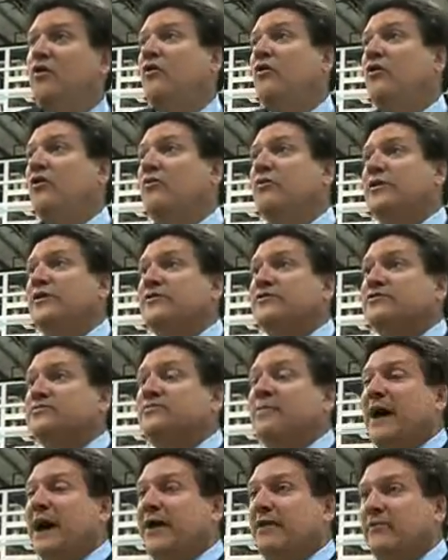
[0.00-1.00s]
or we use
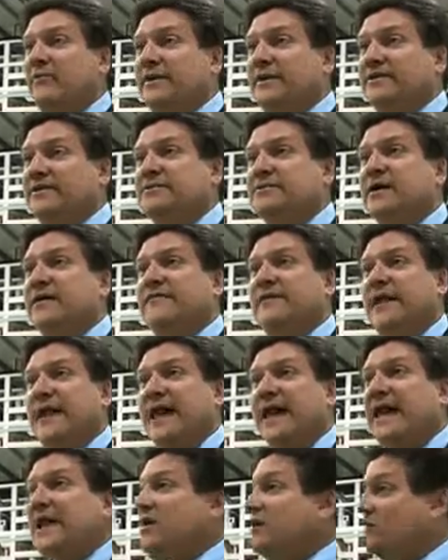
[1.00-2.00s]
batteries that
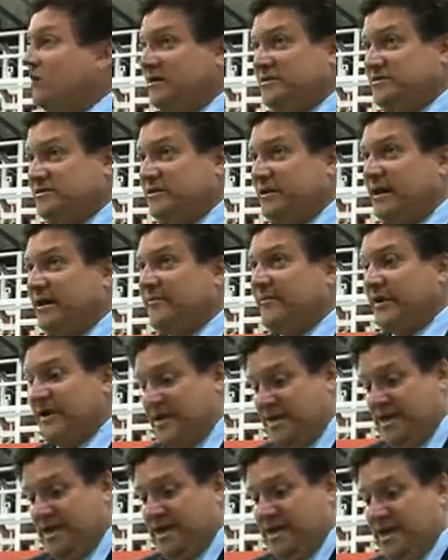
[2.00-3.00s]
A, cost a lot of
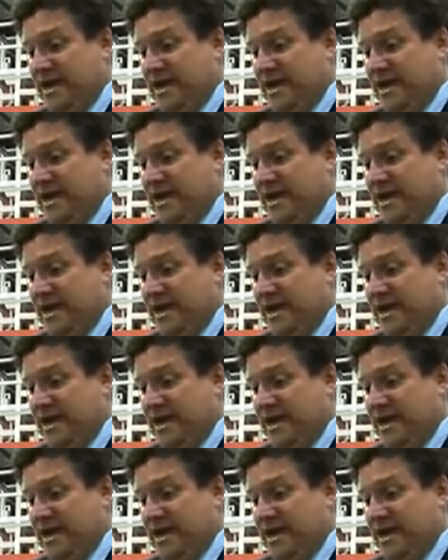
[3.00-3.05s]
money,